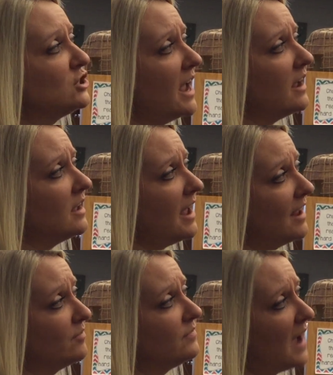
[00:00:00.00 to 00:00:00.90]
Check
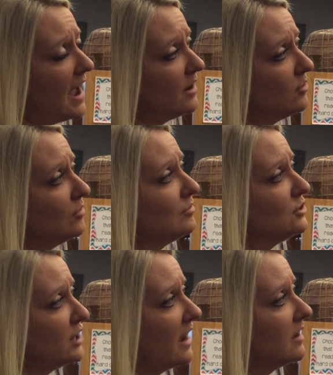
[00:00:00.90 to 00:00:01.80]
and final
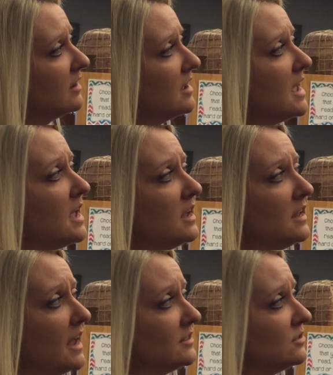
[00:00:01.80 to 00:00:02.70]
check.
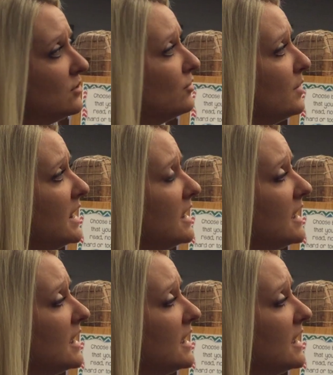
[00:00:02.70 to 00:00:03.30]
Yes, sirree,